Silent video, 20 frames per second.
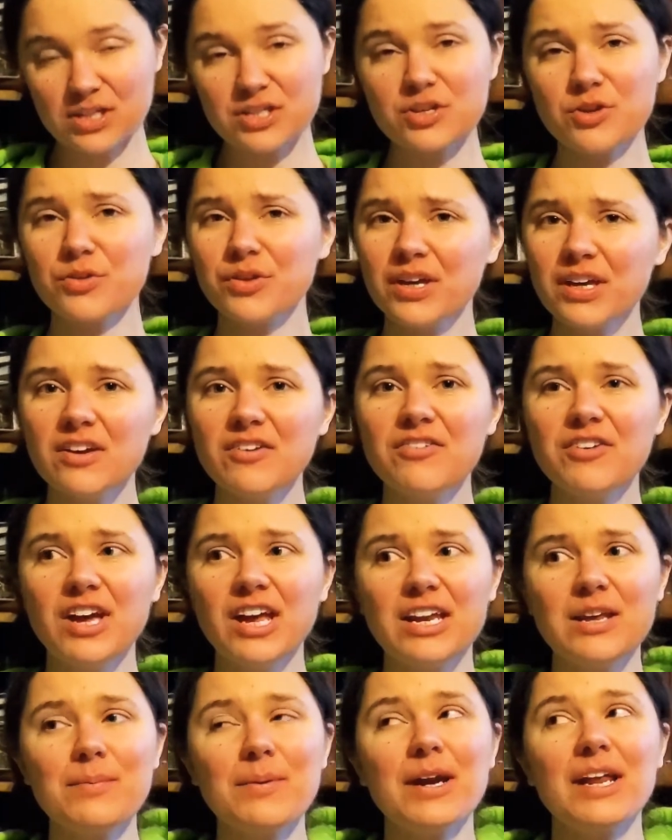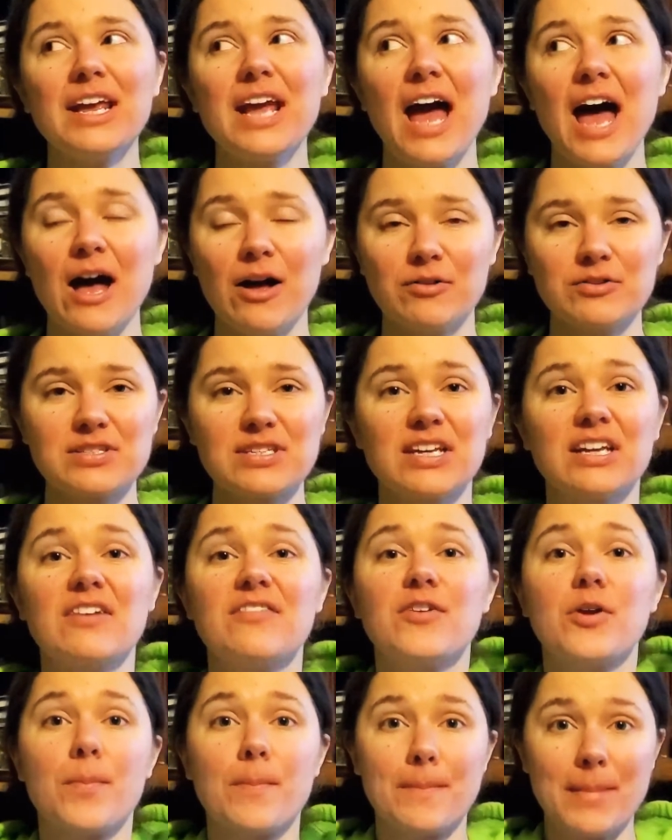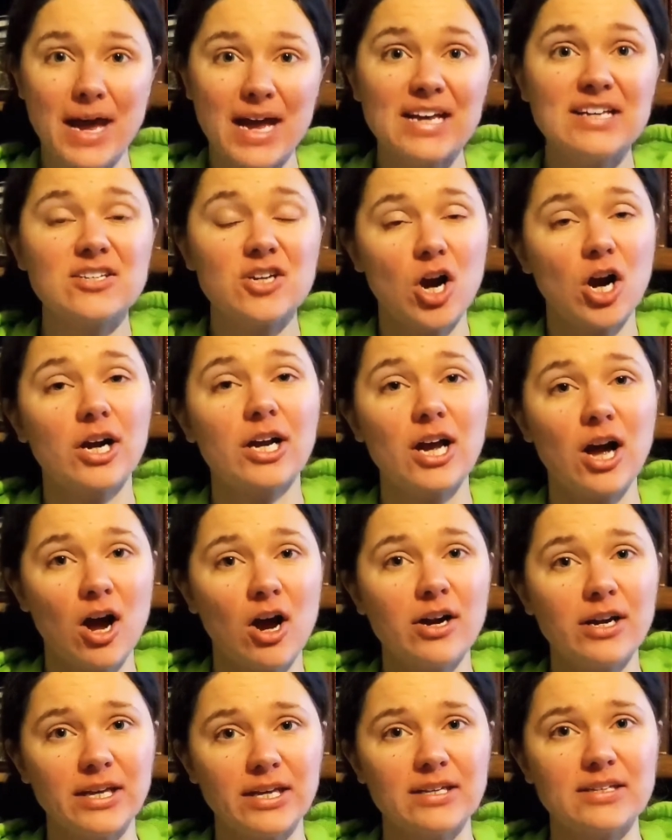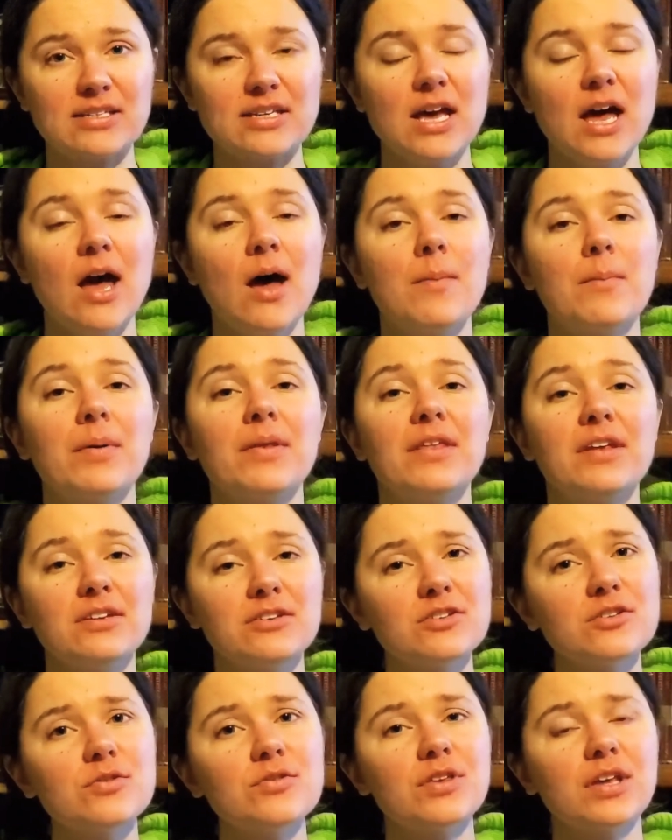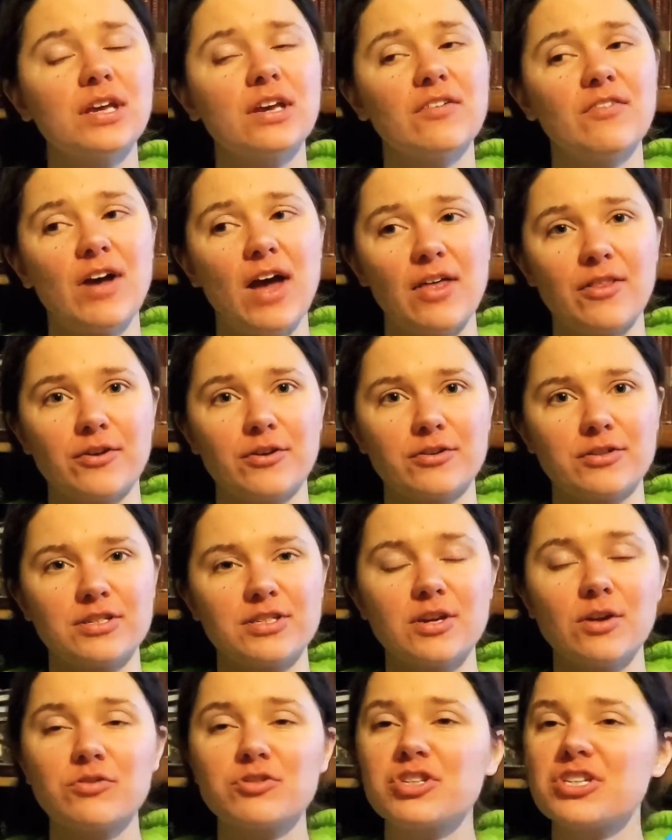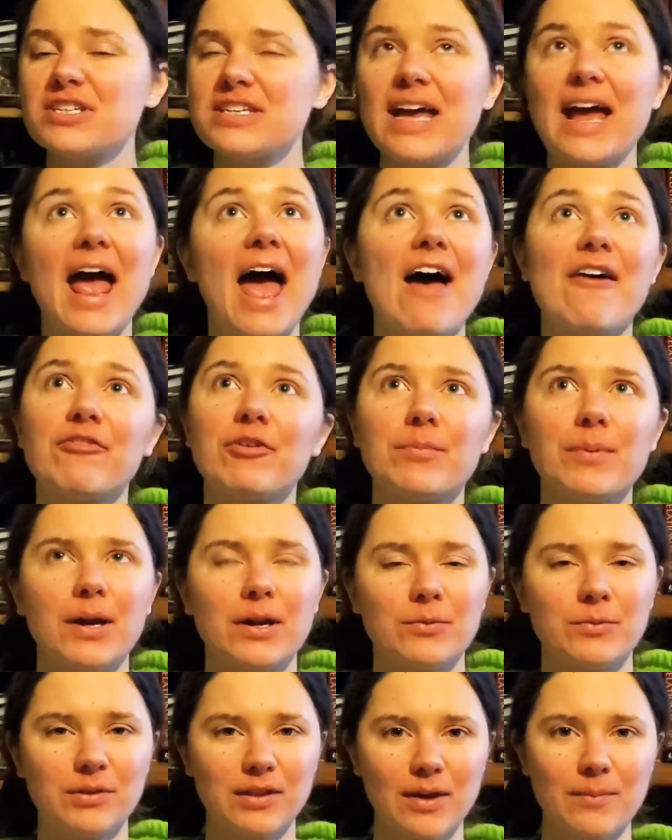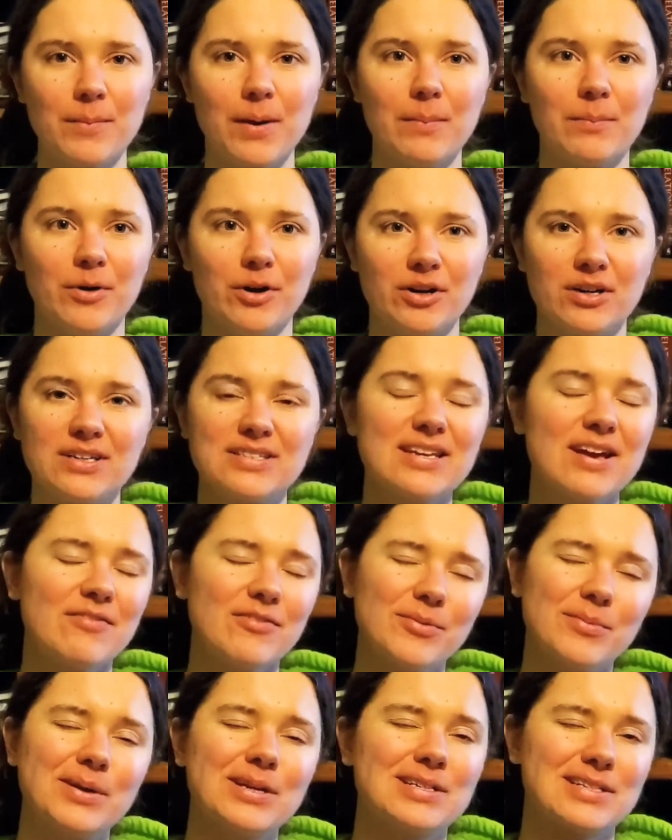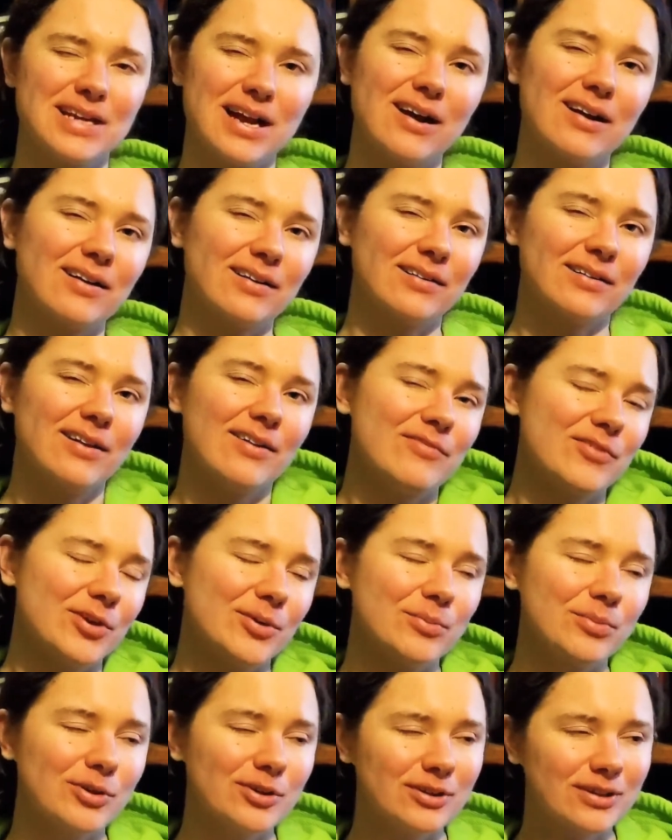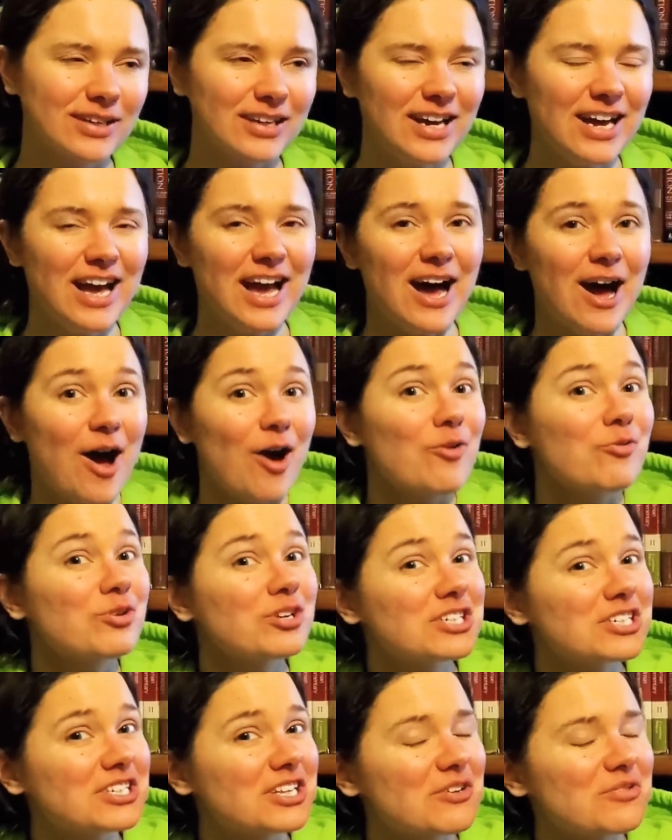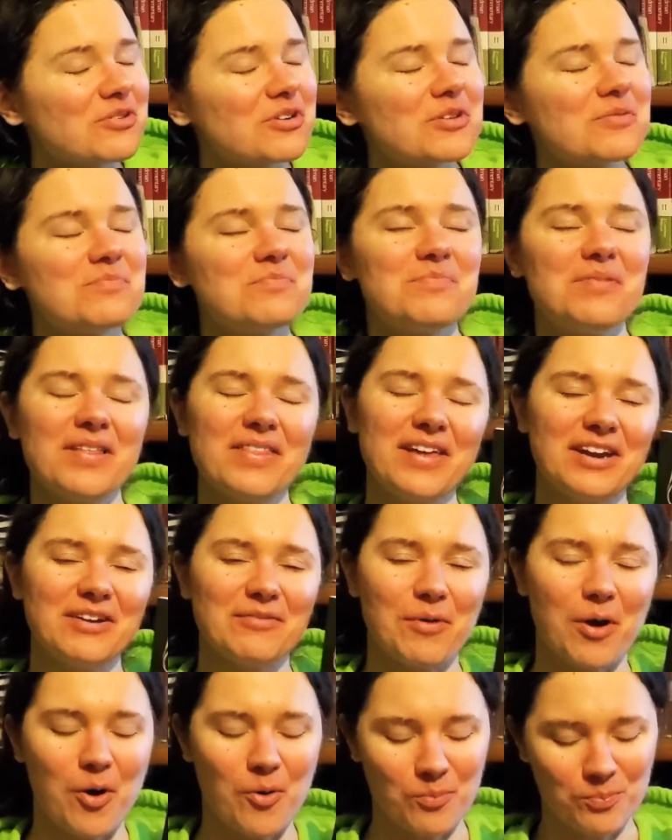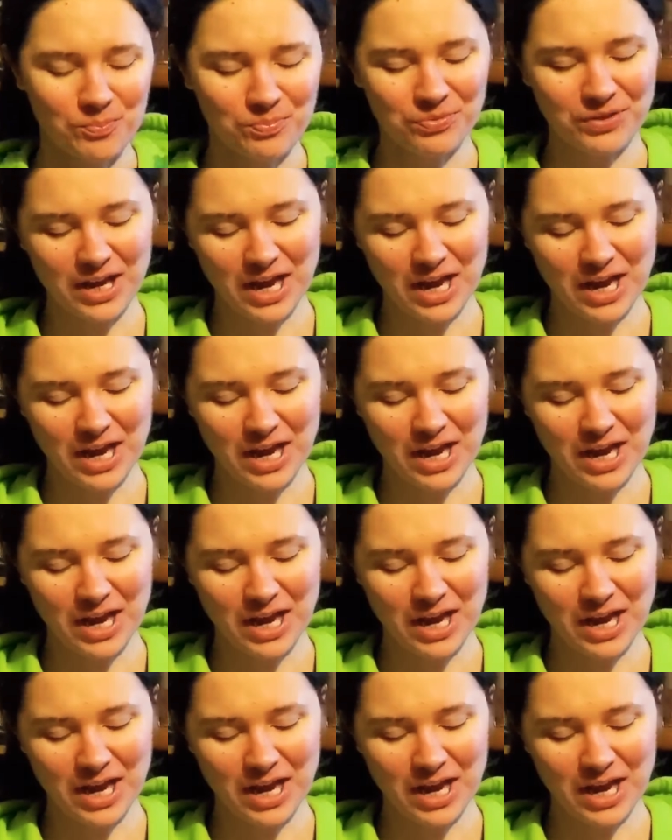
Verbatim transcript: so think of anybody else. Think of your main target audience, but then do think of others. Don't just say everybody would love my book because everybody's not going to love your book. I wish they would, but they won't.